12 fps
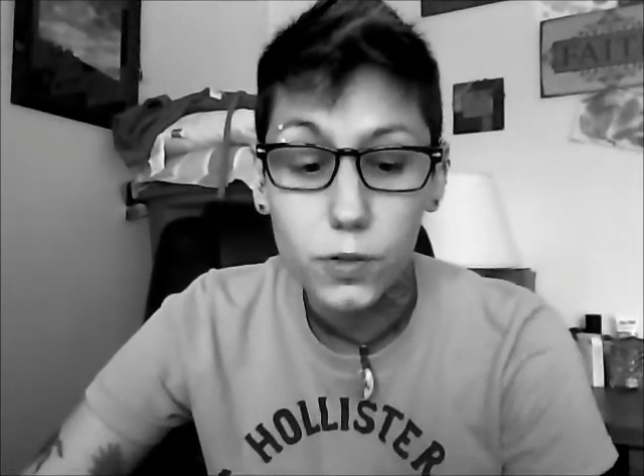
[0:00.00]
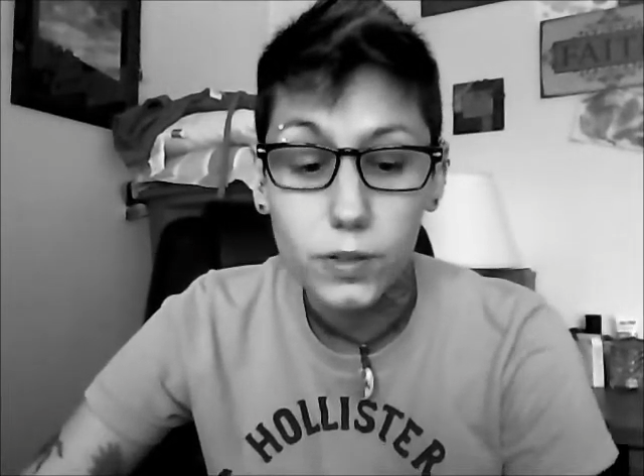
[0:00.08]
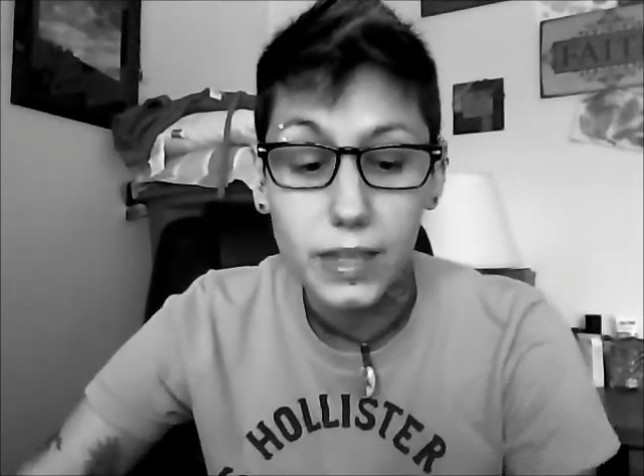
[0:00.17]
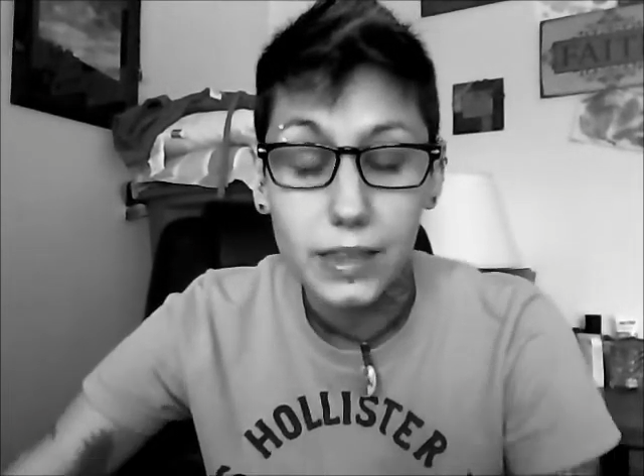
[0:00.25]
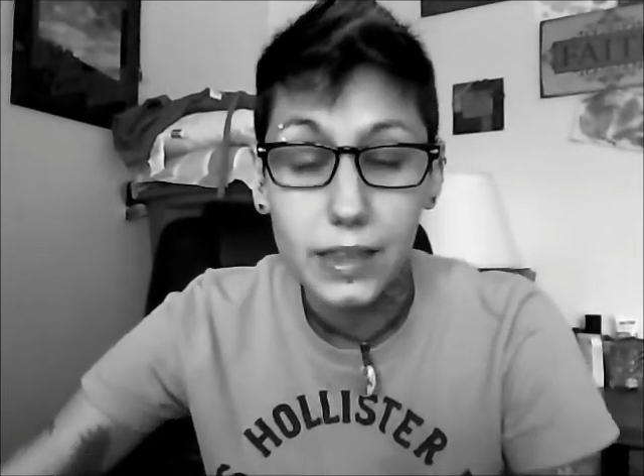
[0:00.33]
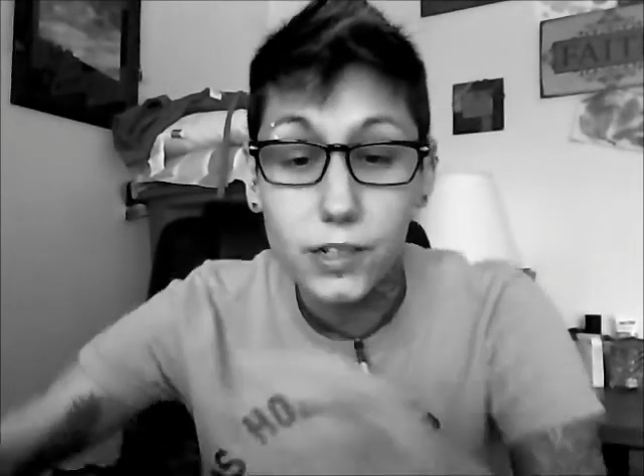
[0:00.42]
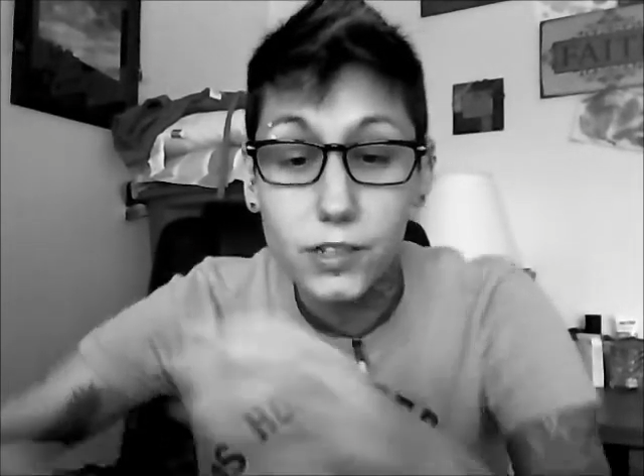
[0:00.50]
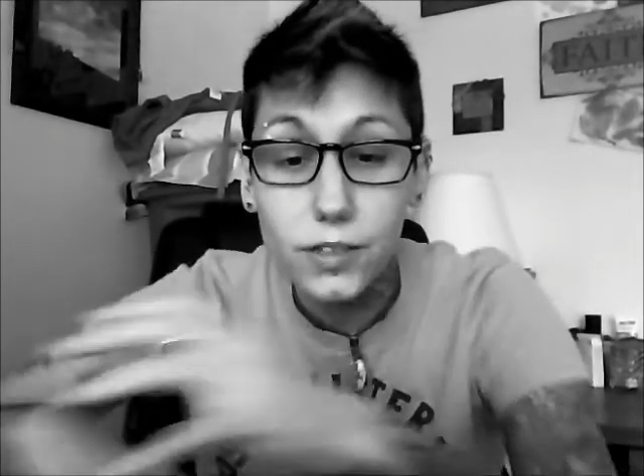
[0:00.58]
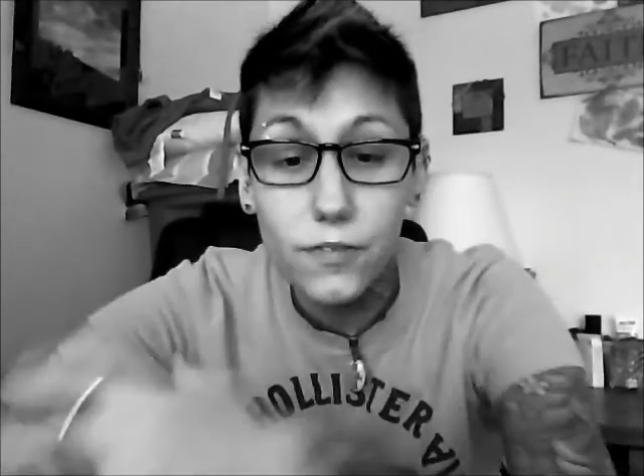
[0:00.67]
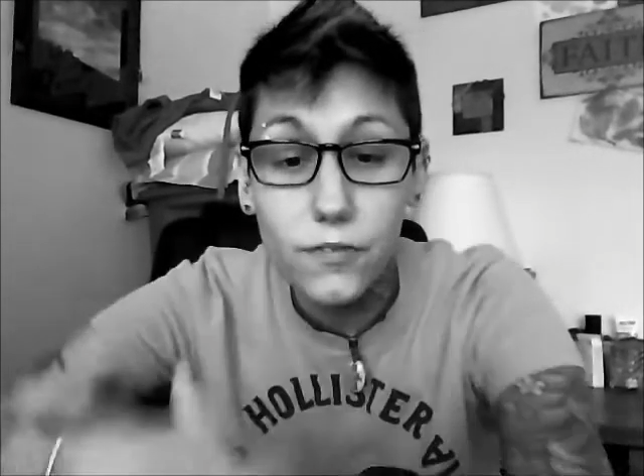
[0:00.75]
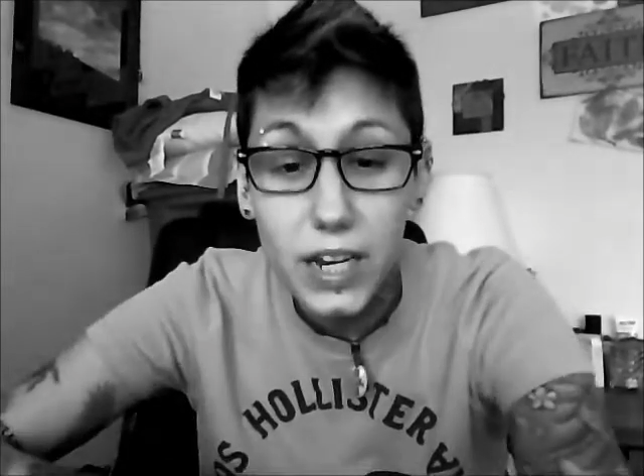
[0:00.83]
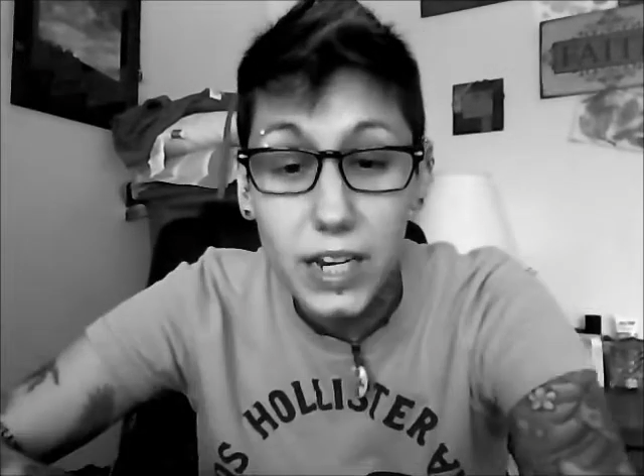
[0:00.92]
that there's a
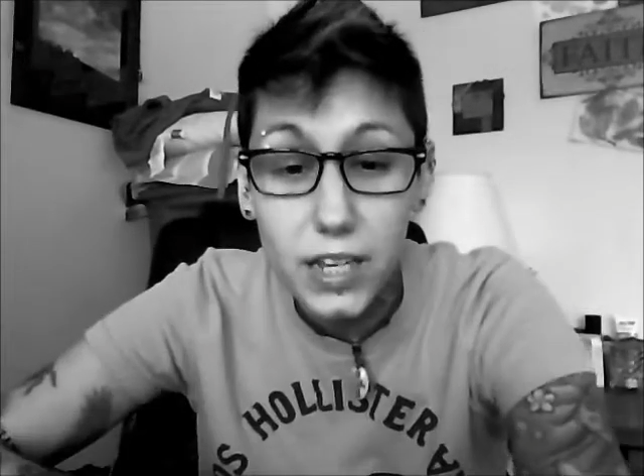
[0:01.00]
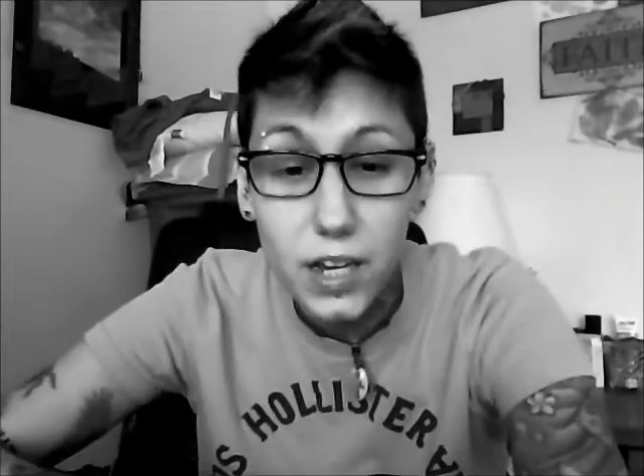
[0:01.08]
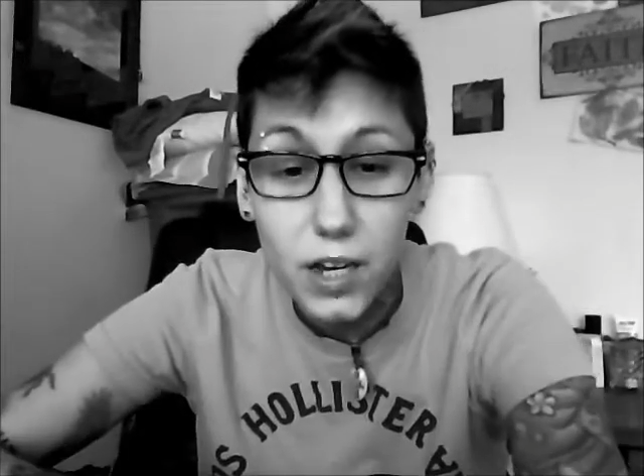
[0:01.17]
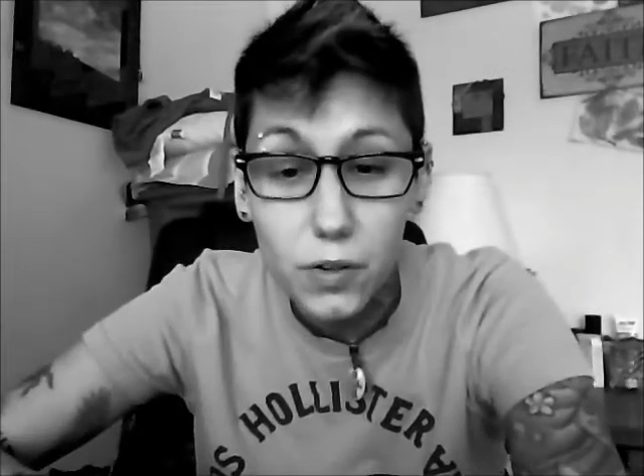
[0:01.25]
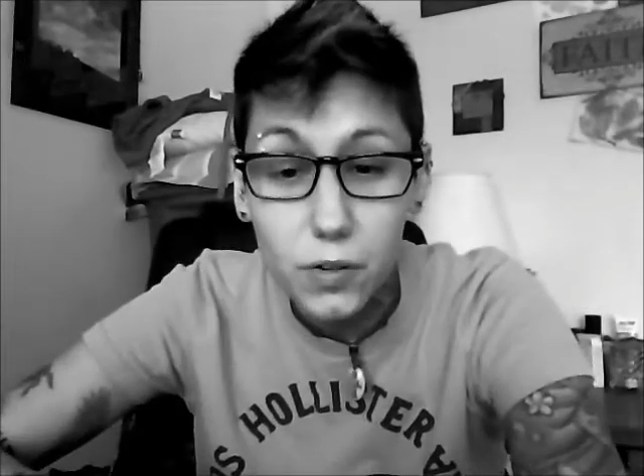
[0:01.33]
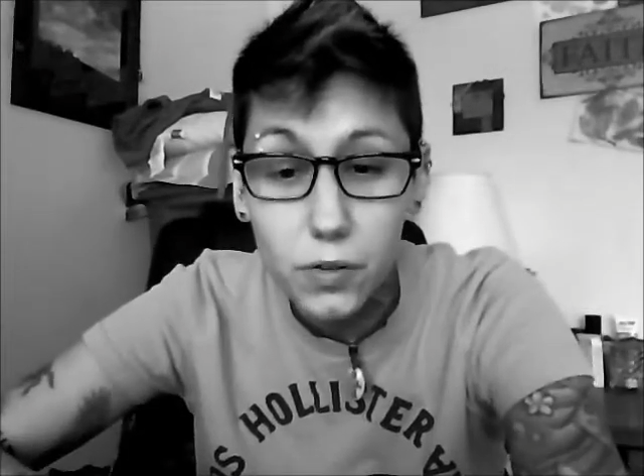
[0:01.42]
video